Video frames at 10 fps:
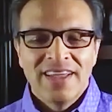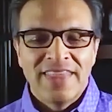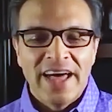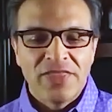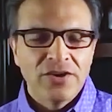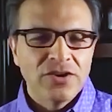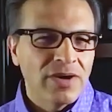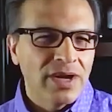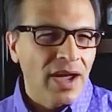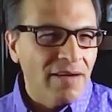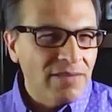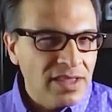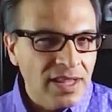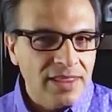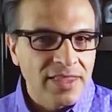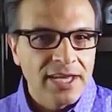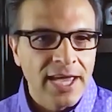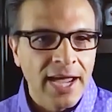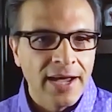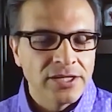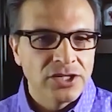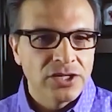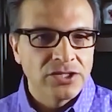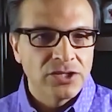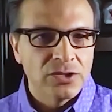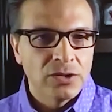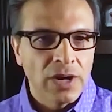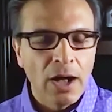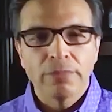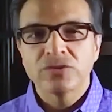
that they're doing everything that they can to help